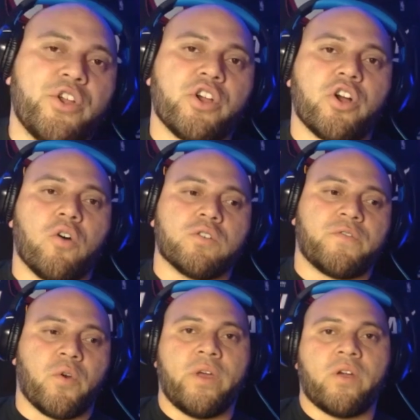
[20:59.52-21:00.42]
are your goals
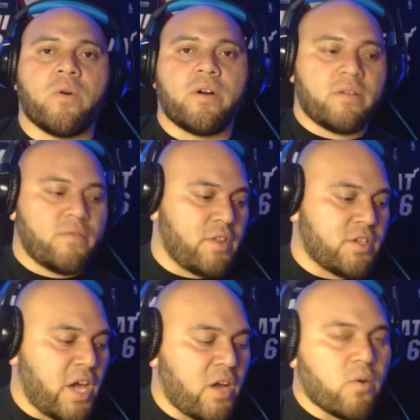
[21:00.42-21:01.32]
for week one for the
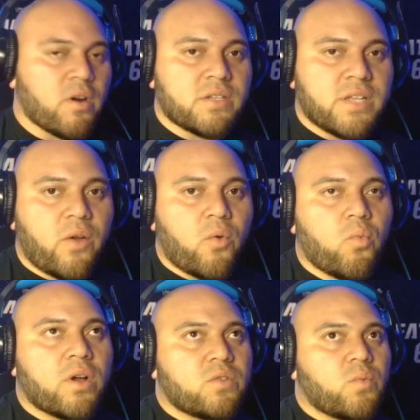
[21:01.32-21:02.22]
Jaguars? Like,
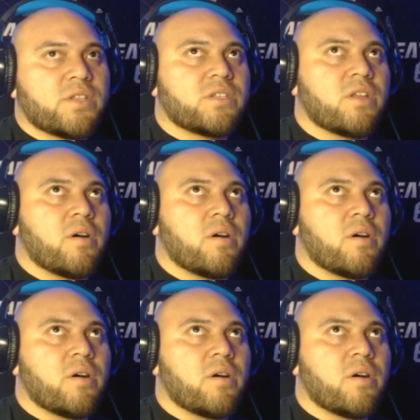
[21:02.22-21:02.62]
what's